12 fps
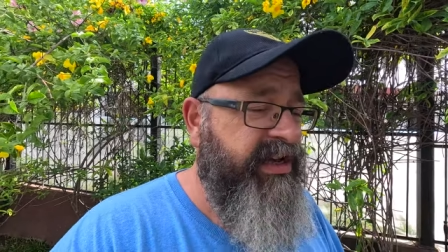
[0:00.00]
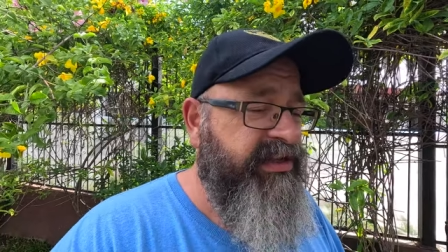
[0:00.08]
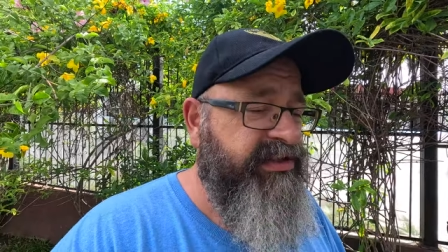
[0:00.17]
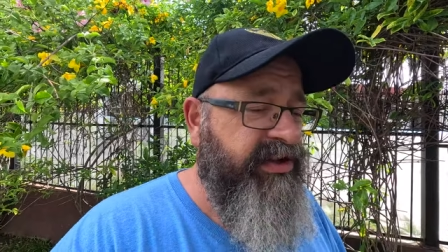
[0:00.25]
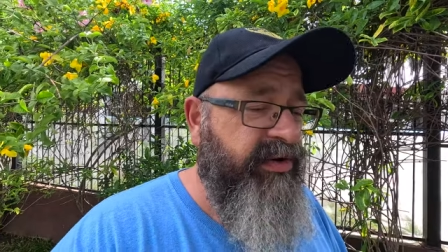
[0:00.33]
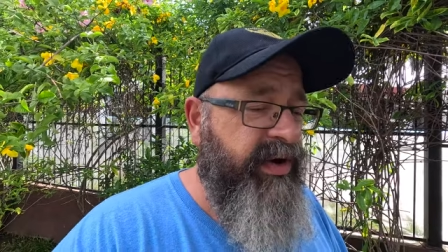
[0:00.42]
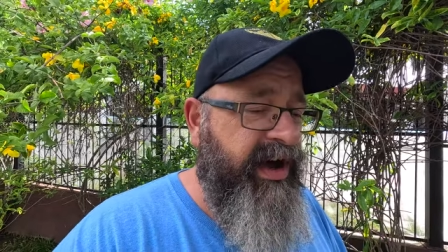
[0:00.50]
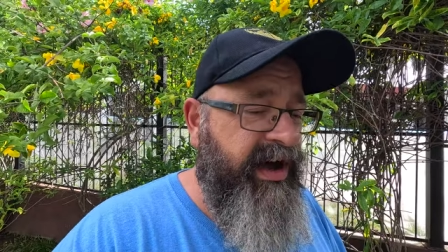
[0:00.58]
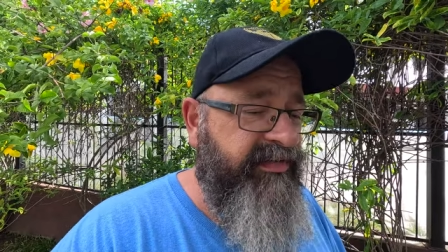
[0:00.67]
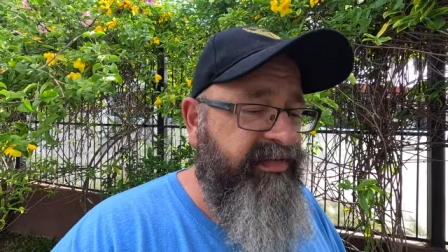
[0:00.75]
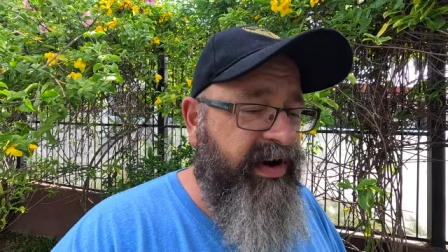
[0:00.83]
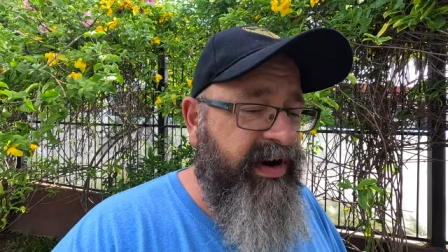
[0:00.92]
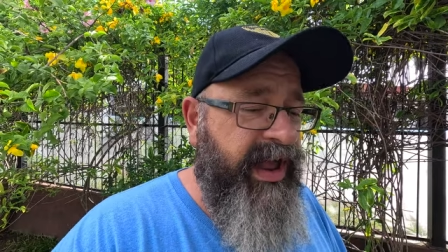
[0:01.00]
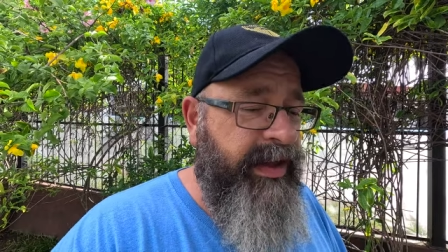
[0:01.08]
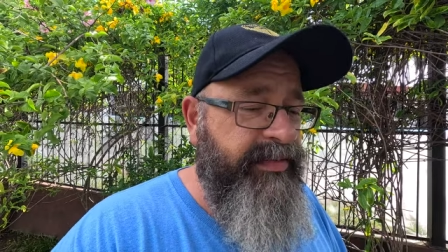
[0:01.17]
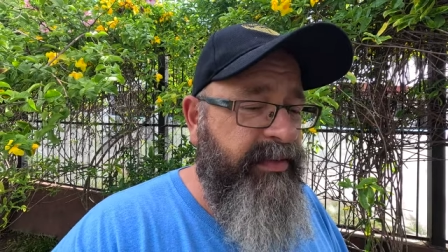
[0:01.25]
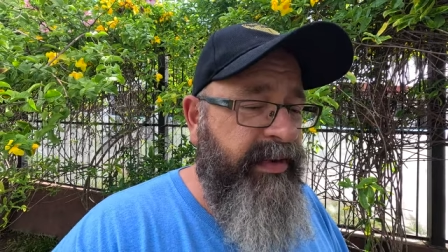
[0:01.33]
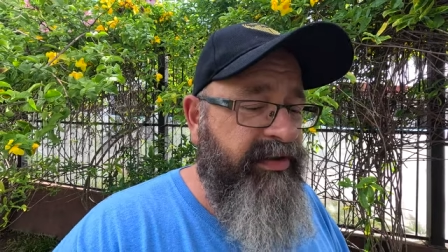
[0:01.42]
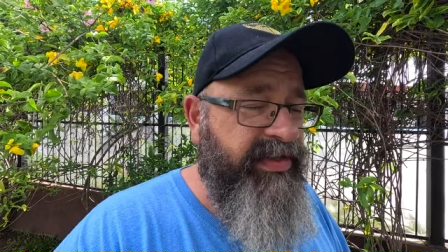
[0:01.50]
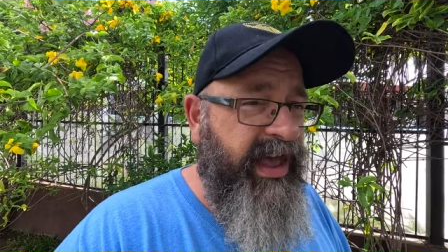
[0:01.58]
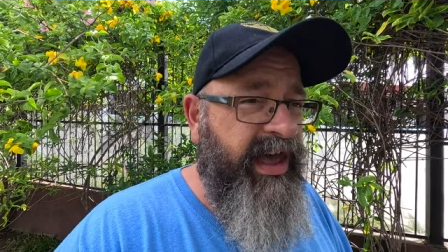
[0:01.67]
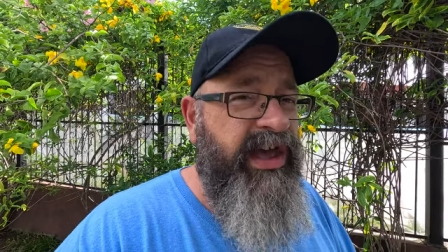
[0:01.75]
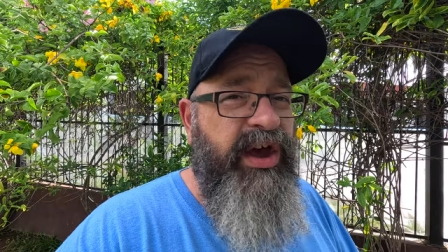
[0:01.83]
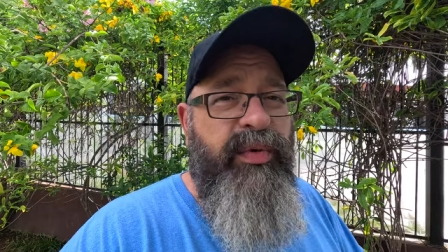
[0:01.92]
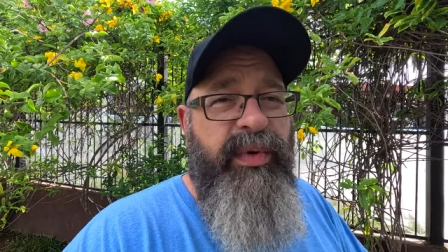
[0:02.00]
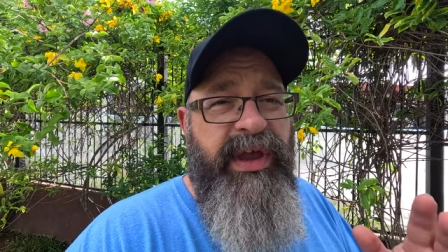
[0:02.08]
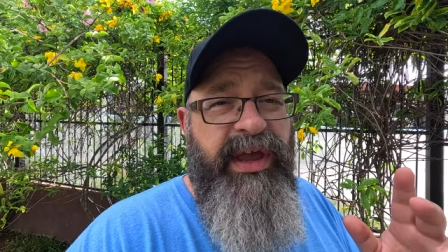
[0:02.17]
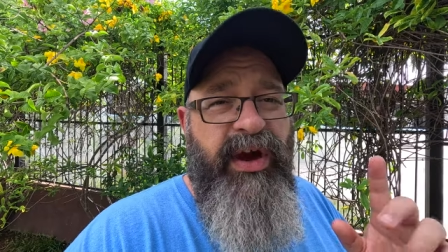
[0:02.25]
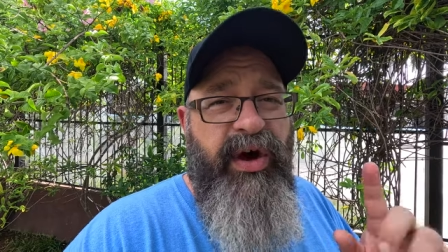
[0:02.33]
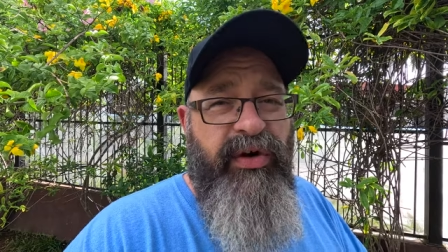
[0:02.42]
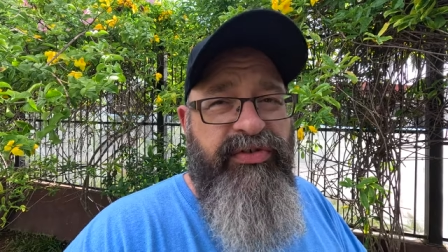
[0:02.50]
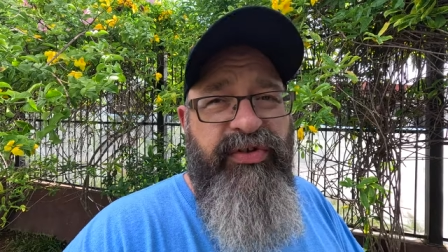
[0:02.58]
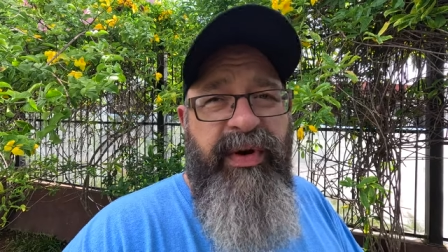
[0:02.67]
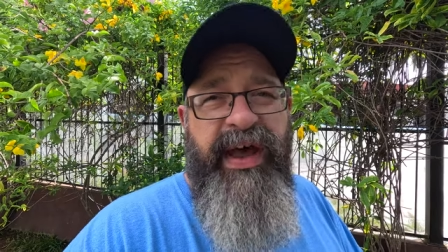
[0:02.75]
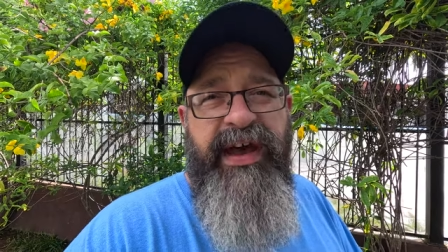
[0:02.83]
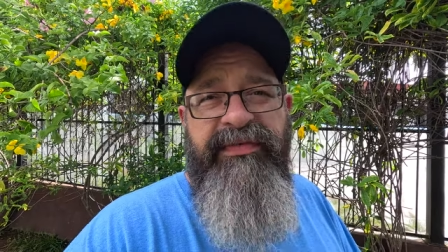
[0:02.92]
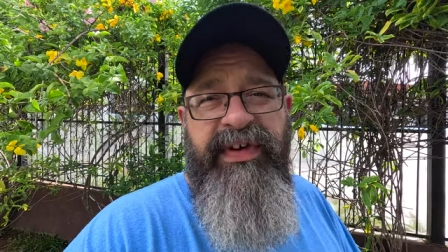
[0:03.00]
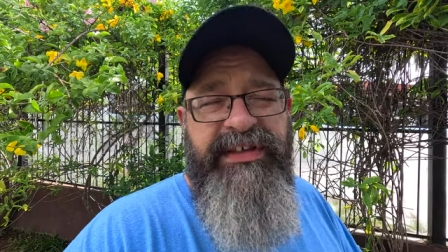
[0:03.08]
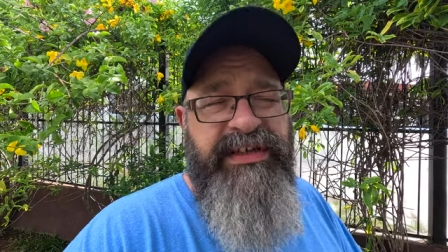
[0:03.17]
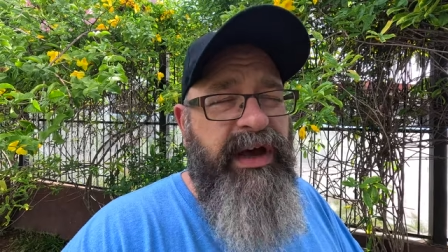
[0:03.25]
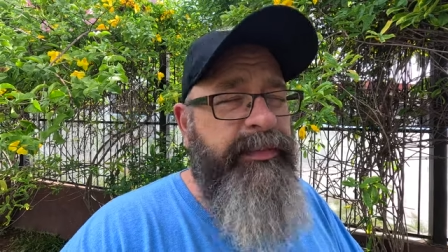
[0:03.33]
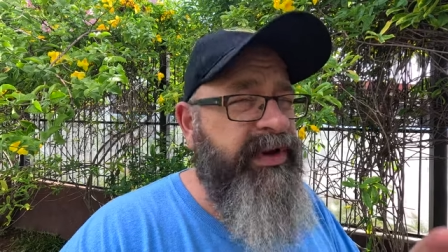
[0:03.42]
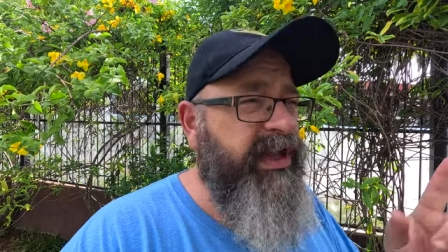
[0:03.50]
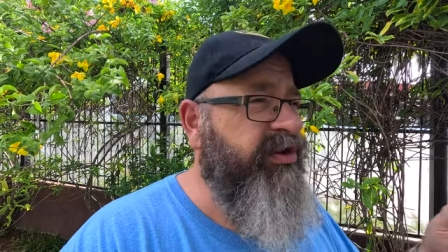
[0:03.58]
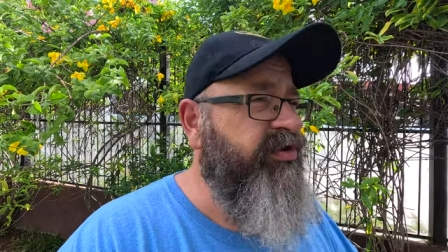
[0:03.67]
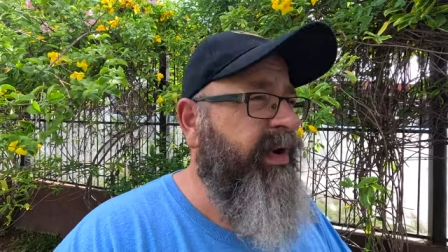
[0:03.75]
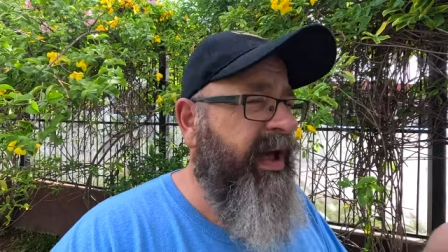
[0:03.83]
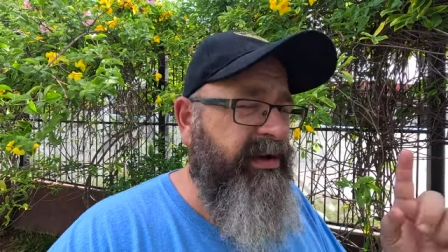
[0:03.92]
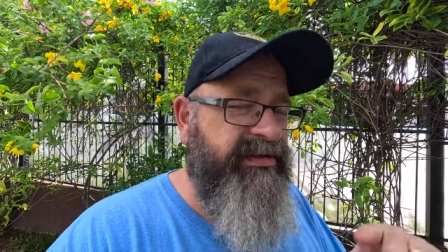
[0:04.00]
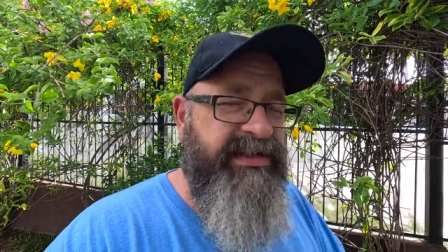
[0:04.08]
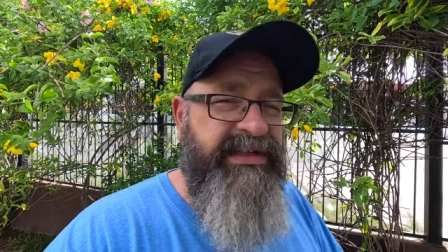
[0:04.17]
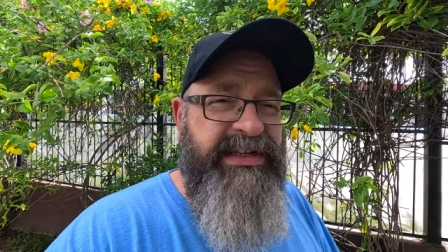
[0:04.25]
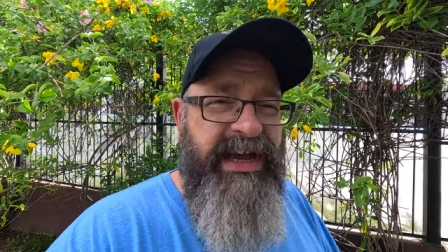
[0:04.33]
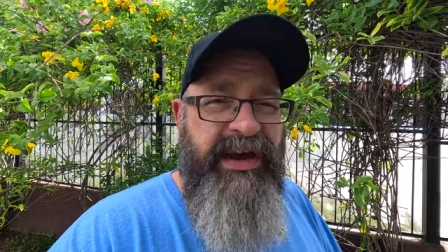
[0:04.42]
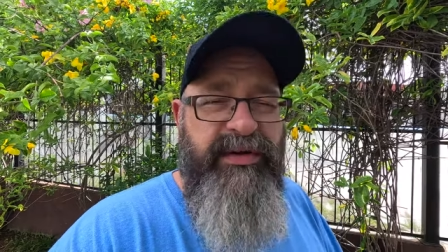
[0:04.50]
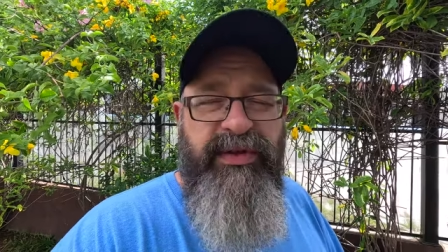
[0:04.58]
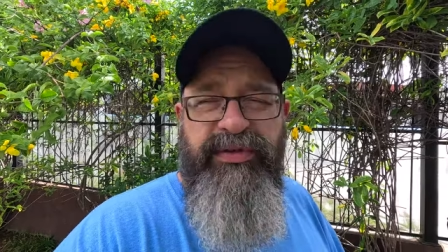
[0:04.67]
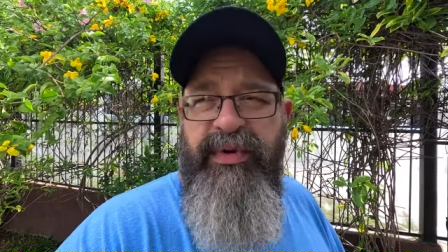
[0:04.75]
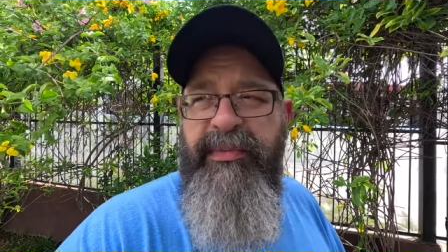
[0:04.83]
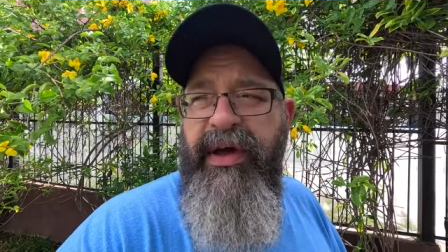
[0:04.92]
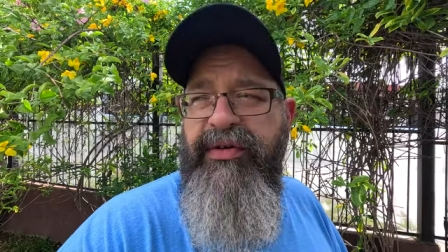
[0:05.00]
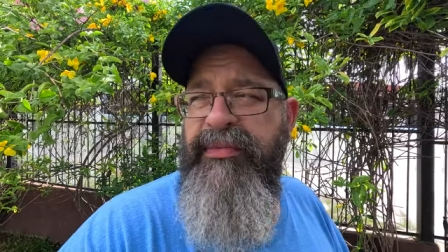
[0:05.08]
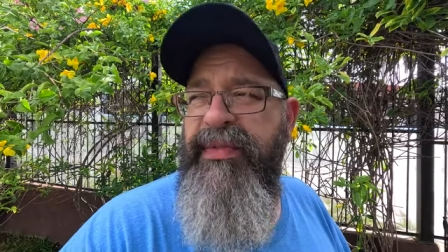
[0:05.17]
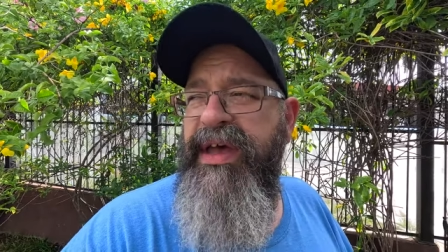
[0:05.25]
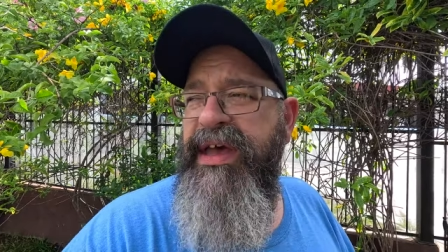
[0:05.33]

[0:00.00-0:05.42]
So very happy about that. We also have, as a company, a new house in town, a 3-bedroom